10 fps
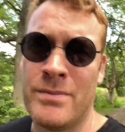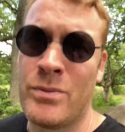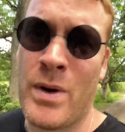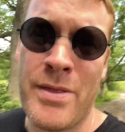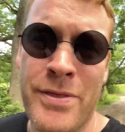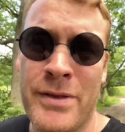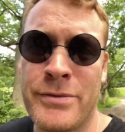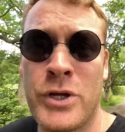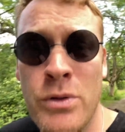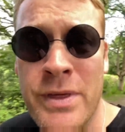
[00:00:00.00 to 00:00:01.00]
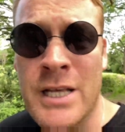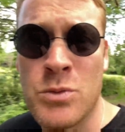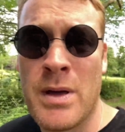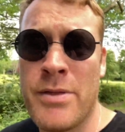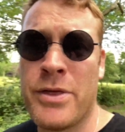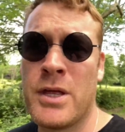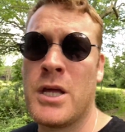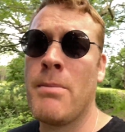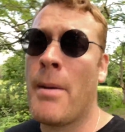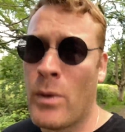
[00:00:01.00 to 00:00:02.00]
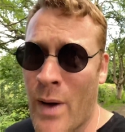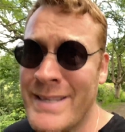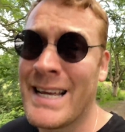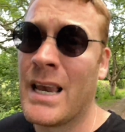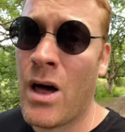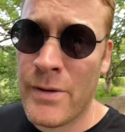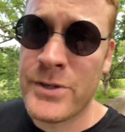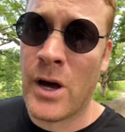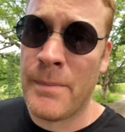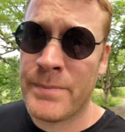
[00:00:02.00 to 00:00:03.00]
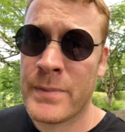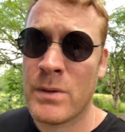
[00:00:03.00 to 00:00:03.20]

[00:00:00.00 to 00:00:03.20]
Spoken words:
with and do things with, you might be waiting a lifetime,